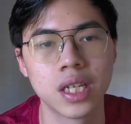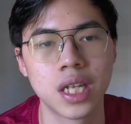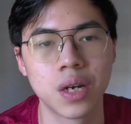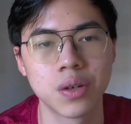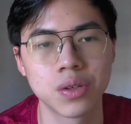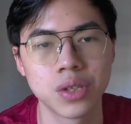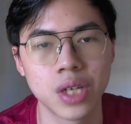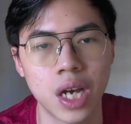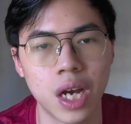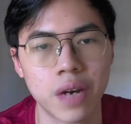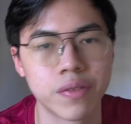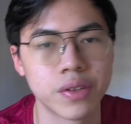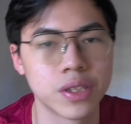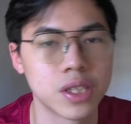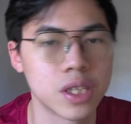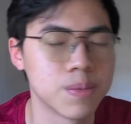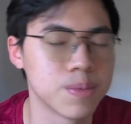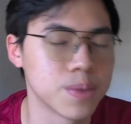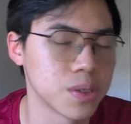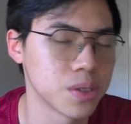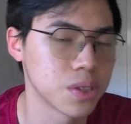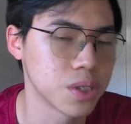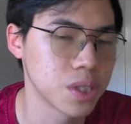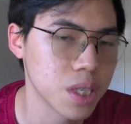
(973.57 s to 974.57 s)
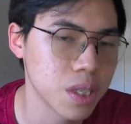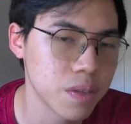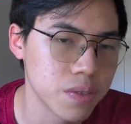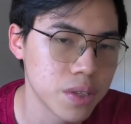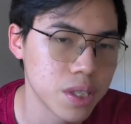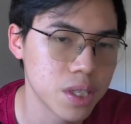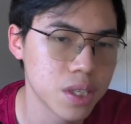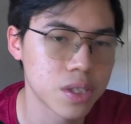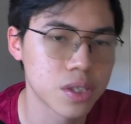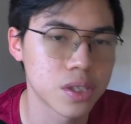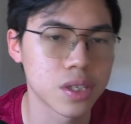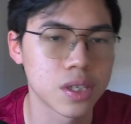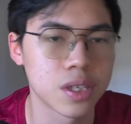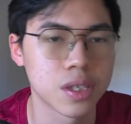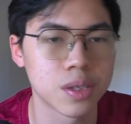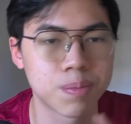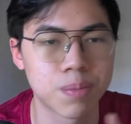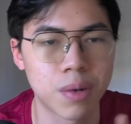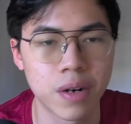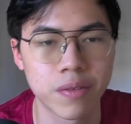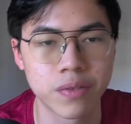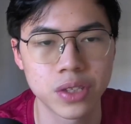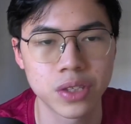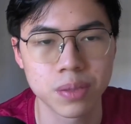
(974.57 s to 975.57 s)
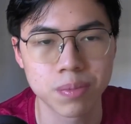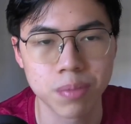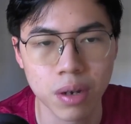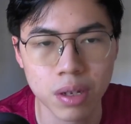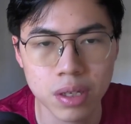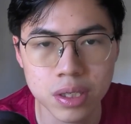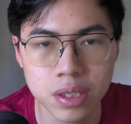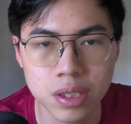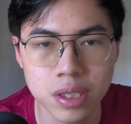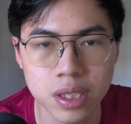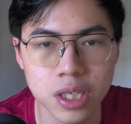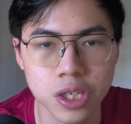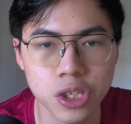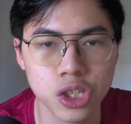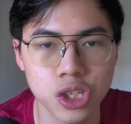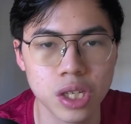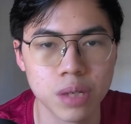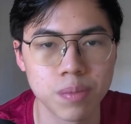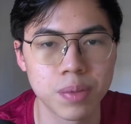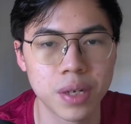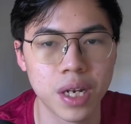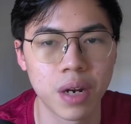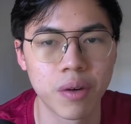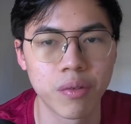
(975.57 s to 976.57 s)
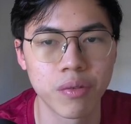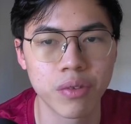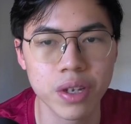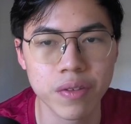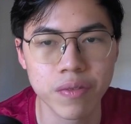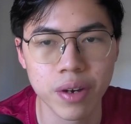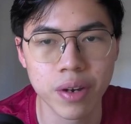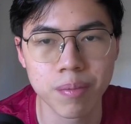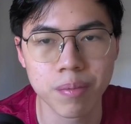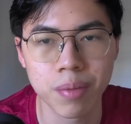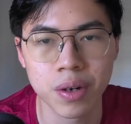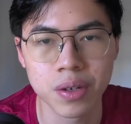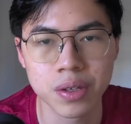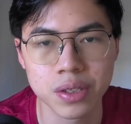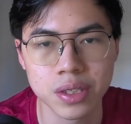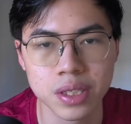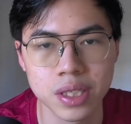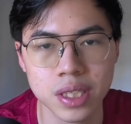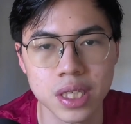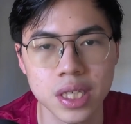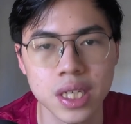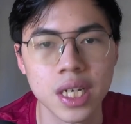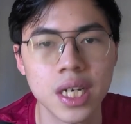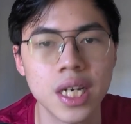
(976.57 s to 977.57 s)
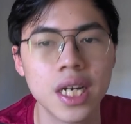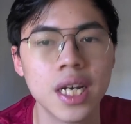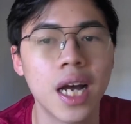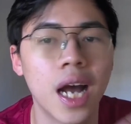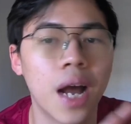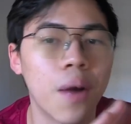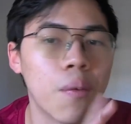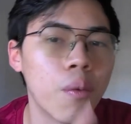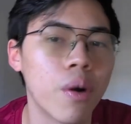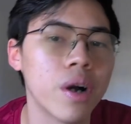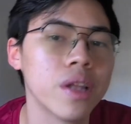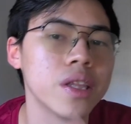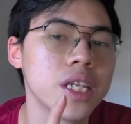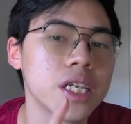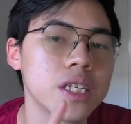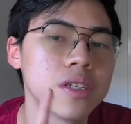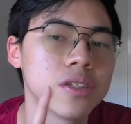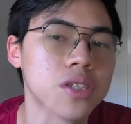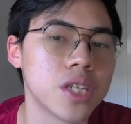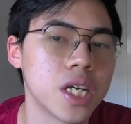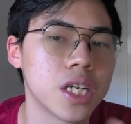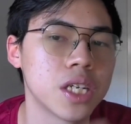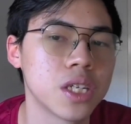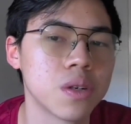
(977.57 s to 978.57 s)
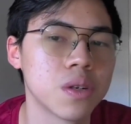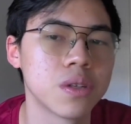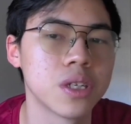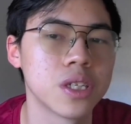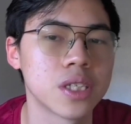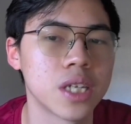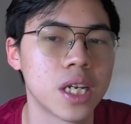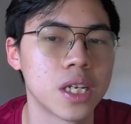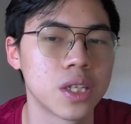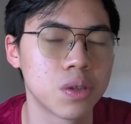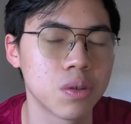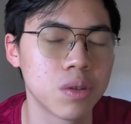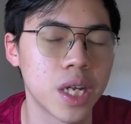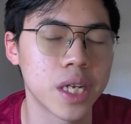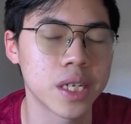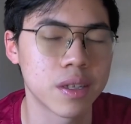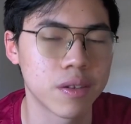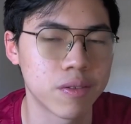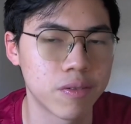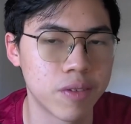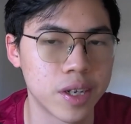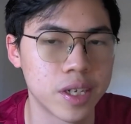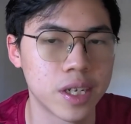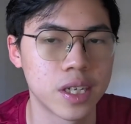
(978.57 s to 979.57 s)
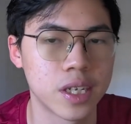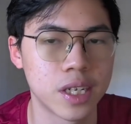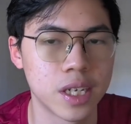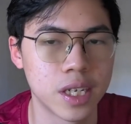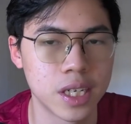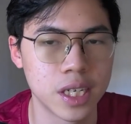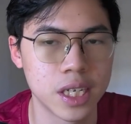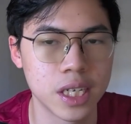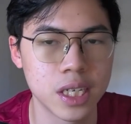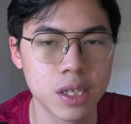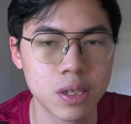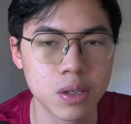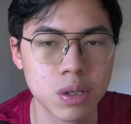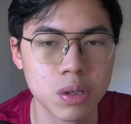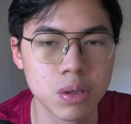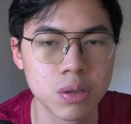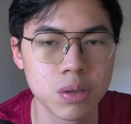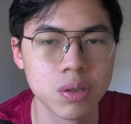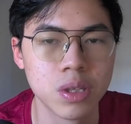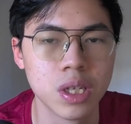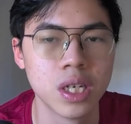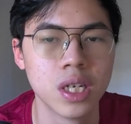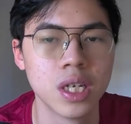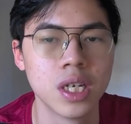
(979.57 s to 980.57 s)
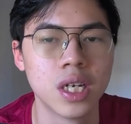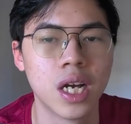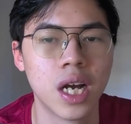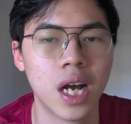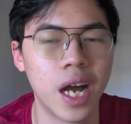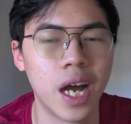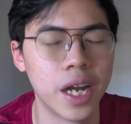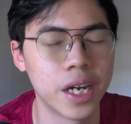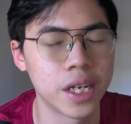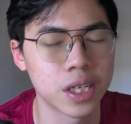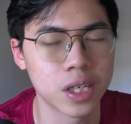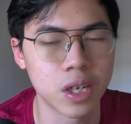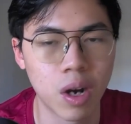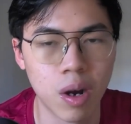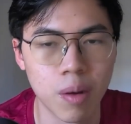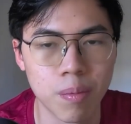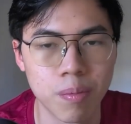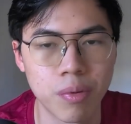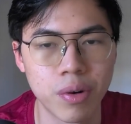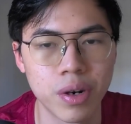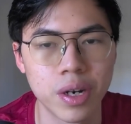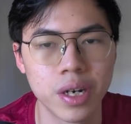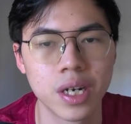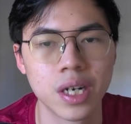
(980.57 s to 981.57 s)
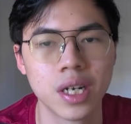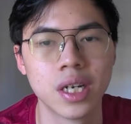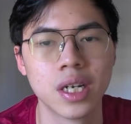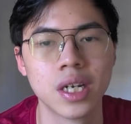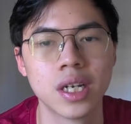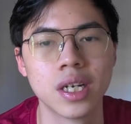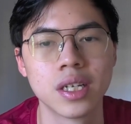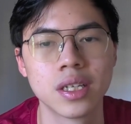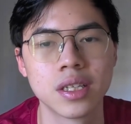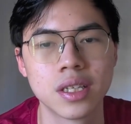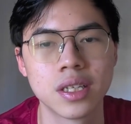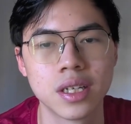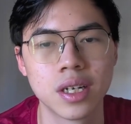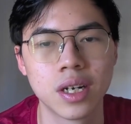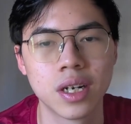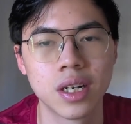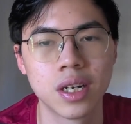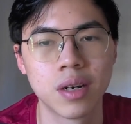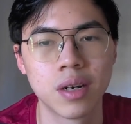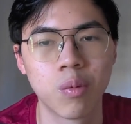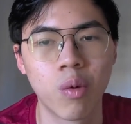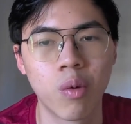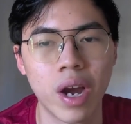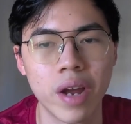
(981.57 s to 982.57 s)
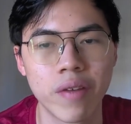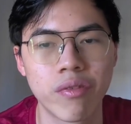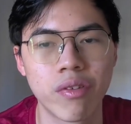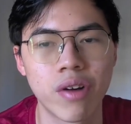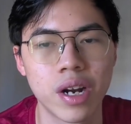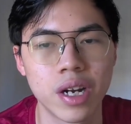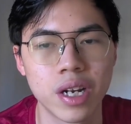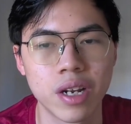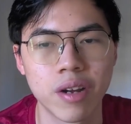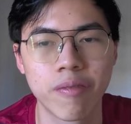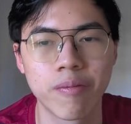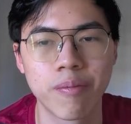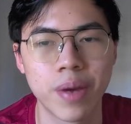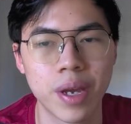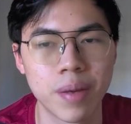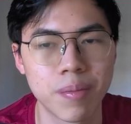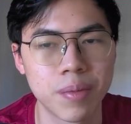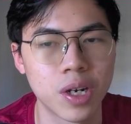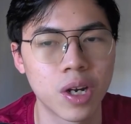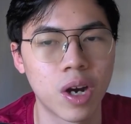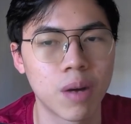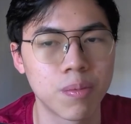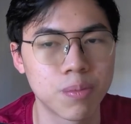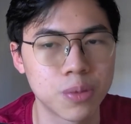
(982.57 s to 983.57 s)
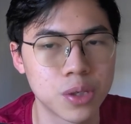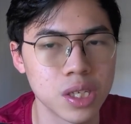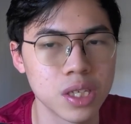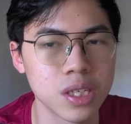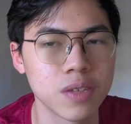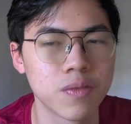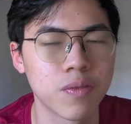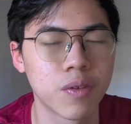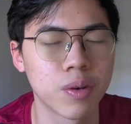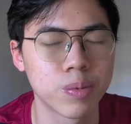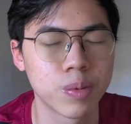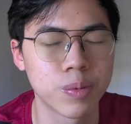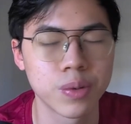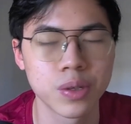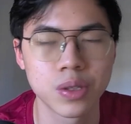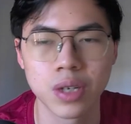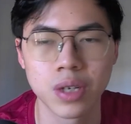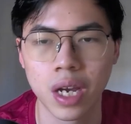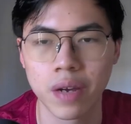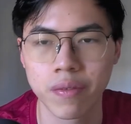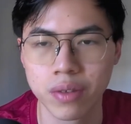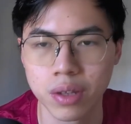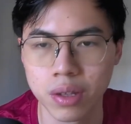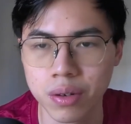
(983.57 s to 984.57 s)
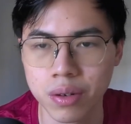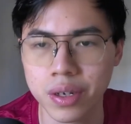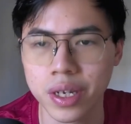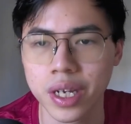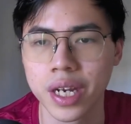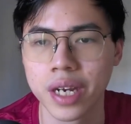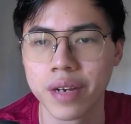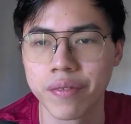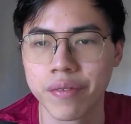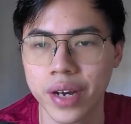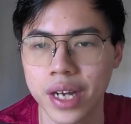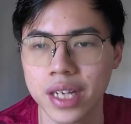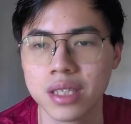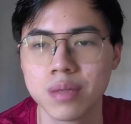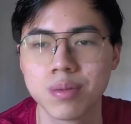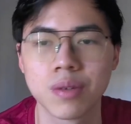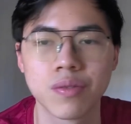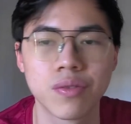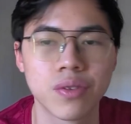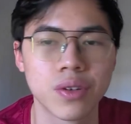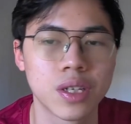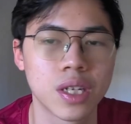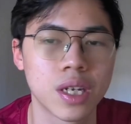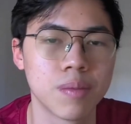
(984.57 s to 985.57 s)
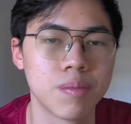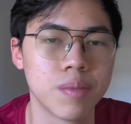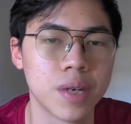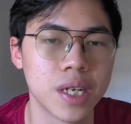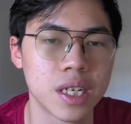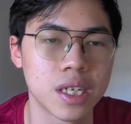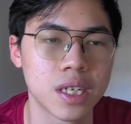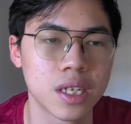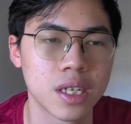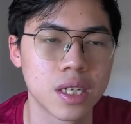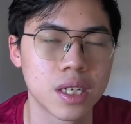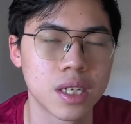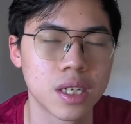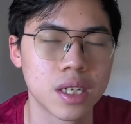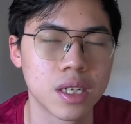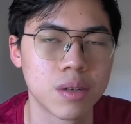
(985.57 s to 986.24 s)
They also have a terms of service, a privacy policy, shipping and refund policy. And one thing to take note is I do like the fact that they include and incorporate the wide variety of payment options for people to have a look in advance before they